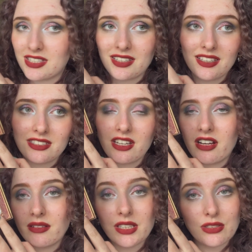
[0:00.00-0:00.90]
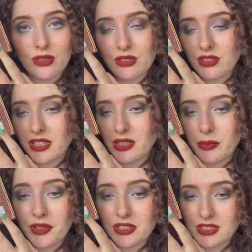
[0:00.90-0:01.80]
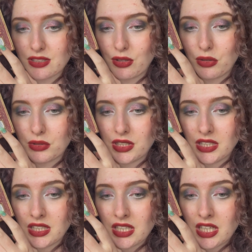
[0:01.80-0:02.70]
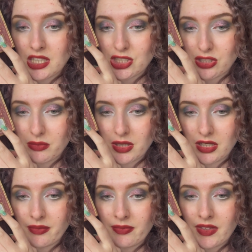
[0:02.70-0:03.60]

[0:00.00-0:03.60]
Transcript: Santa Star. It's also a nail polish. It's the goldy shimmer.